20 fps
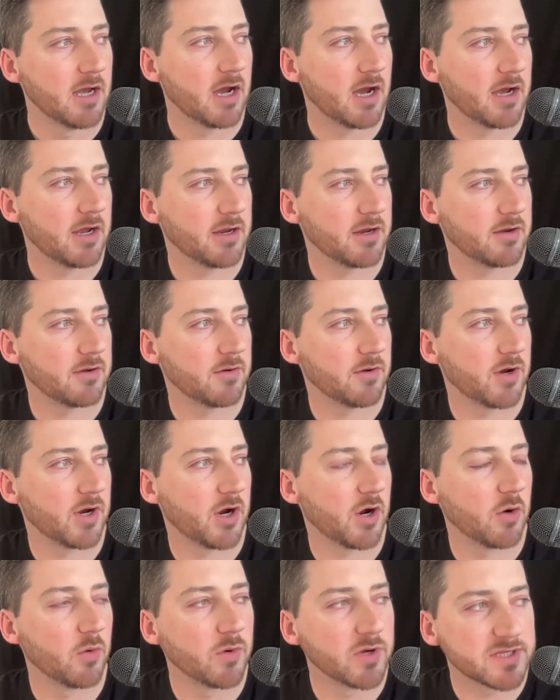I
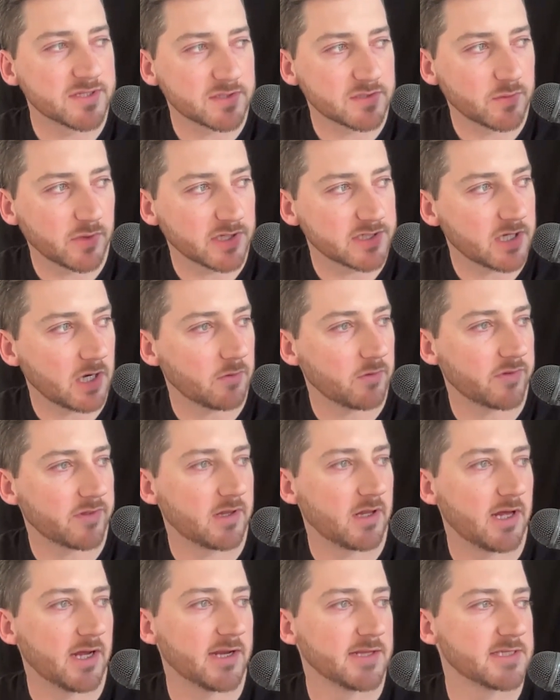always, when I talk with
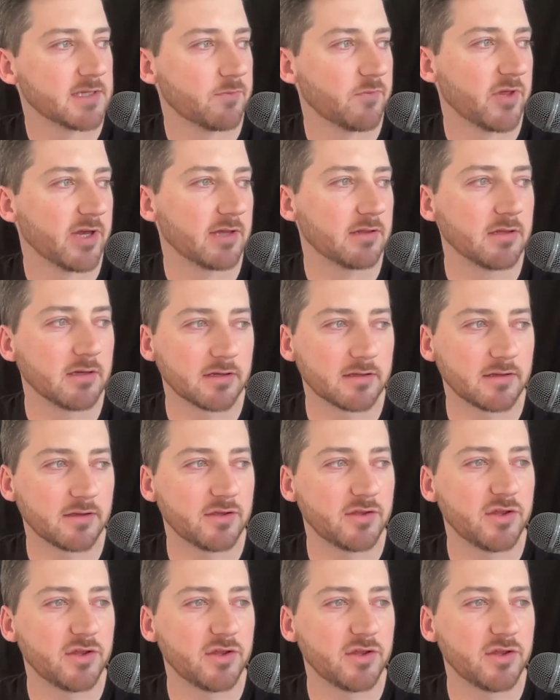clients, I'm like, look,